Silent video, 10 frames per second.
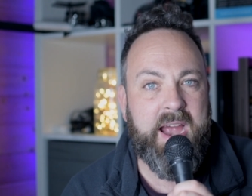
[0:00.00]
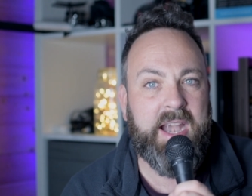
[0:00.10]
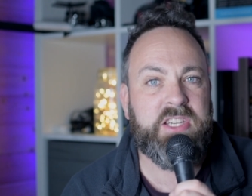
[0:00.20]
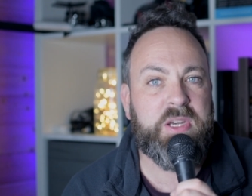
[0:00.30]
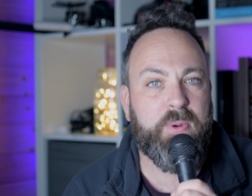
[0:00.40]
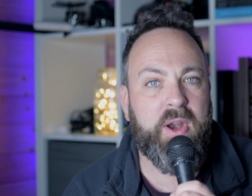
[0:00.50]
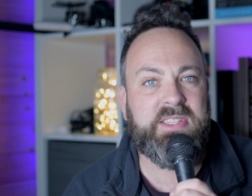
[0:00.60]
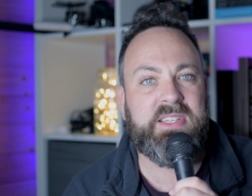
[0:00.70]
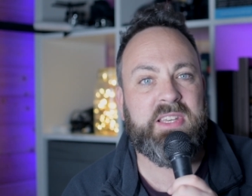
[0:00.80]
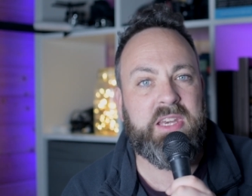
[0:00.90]
Energy
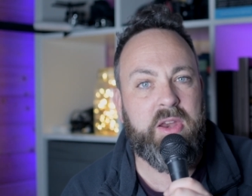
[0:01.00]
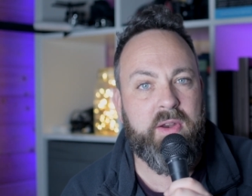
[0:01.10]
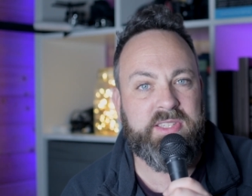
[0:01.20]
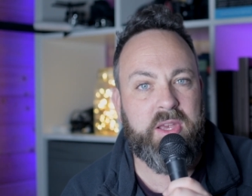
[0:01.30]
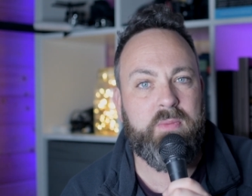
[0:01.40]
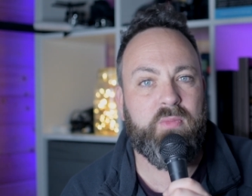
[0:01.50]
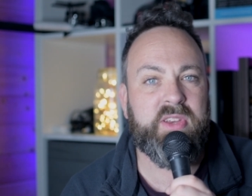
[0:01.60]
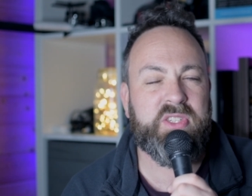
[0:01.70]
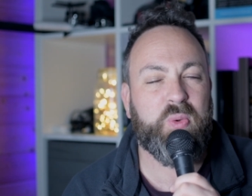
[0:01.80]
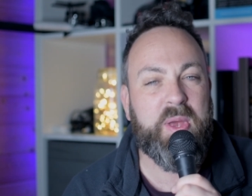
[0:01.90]
prices in the eurozone
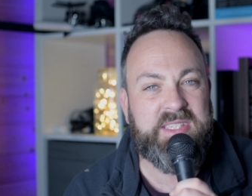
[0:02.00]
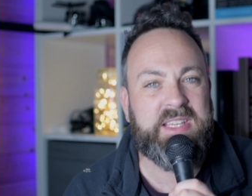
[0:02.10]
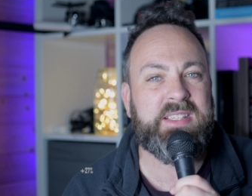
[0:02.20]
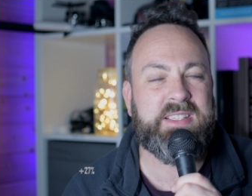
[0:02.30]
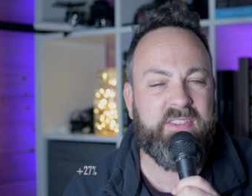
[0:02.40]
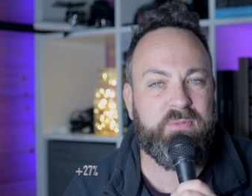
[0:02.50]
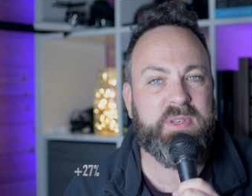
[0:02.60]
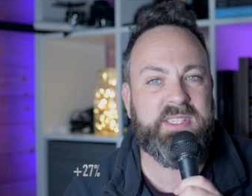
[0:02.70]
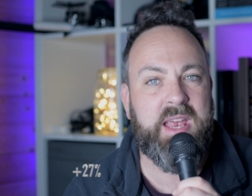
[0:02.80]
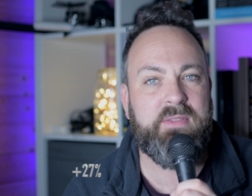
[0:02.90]
rose
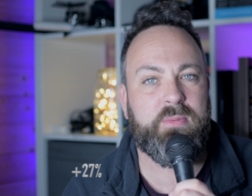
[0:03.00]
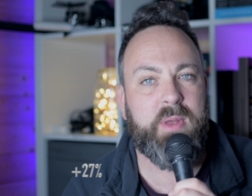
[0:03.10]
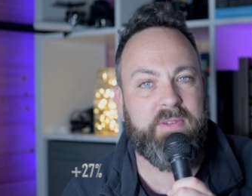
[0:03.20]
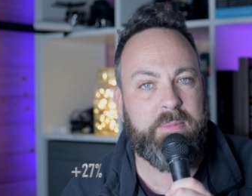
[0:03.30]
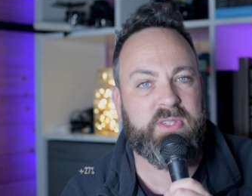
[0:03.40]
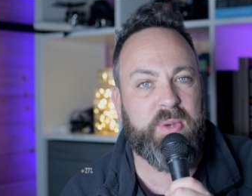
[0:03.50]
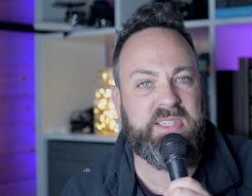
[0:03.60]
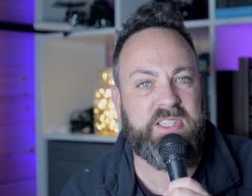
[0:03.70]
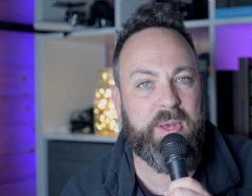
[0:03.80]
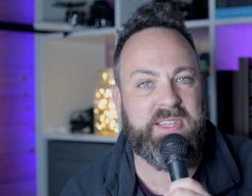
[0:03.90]
27% from November
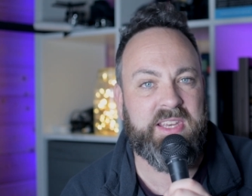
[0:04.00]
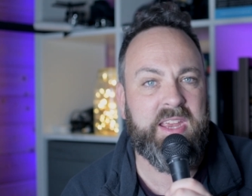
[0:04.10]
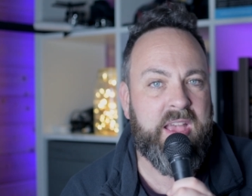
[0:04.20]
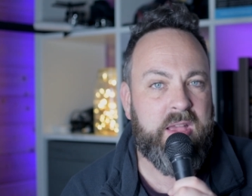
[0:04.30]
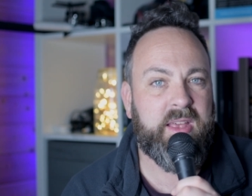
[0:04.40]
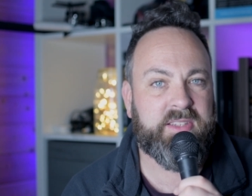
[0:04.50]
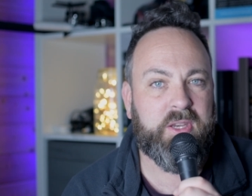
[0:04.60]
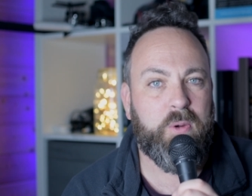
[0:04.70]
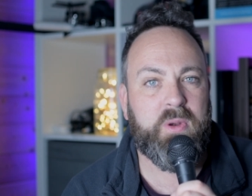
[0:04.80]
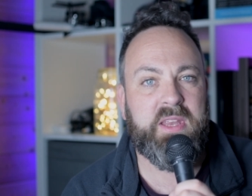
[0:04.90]
2020. That's
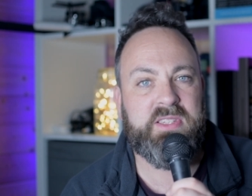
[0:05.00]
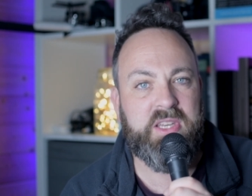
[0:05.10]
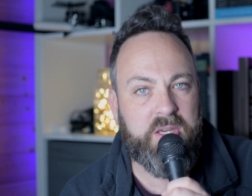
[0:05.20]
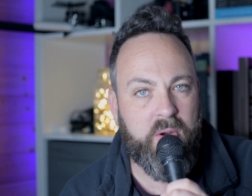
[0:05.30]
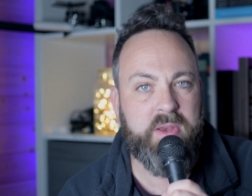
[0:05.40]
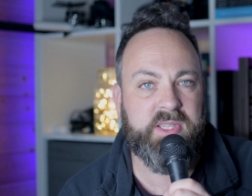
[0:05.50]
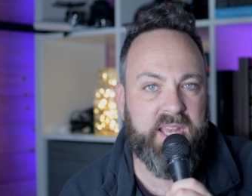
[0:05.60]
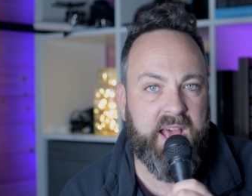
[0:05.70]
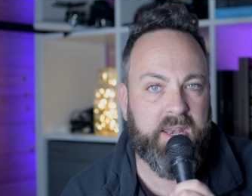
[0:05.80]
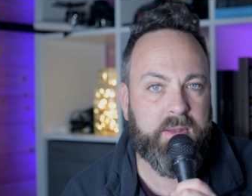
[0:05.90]
according to
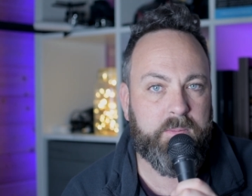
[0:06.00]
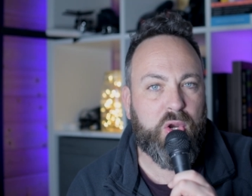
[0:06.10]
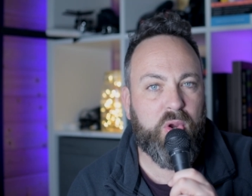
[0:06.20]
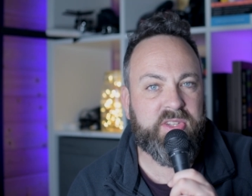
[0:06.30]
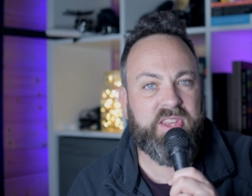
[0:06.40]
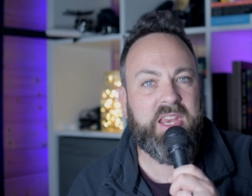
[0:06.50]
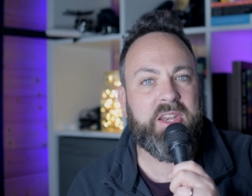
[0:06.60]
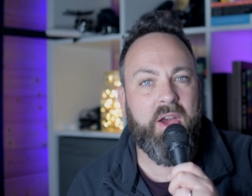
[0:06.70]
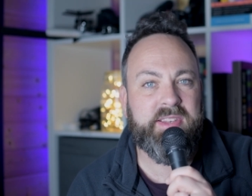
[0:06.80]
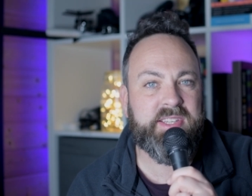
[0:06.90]
Eurostat. Across the
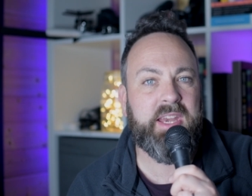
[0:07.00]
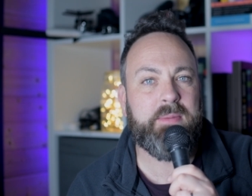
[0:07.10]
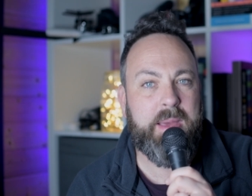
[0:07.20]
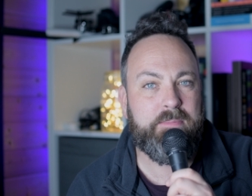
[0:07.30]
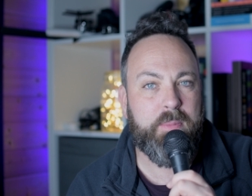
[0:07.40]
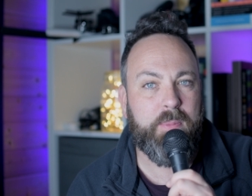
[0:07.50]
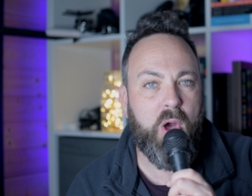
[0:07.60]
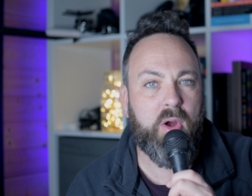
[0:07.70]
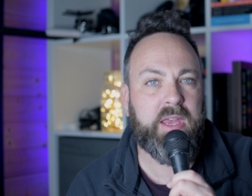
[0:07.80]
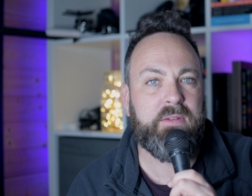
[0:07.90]
19-member
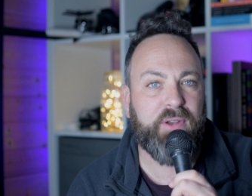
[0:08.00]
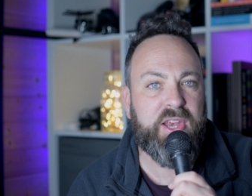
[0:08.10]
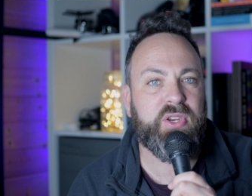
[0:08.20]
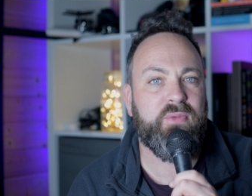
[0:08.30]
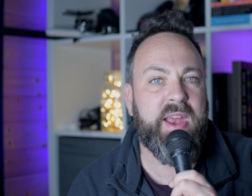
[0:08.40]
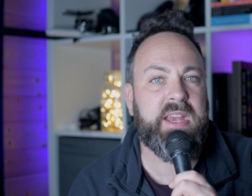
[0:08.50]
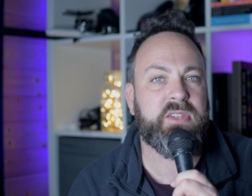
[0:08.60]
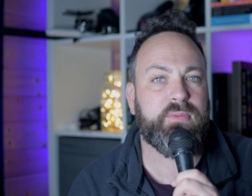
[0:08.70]
bloc, inflation ranged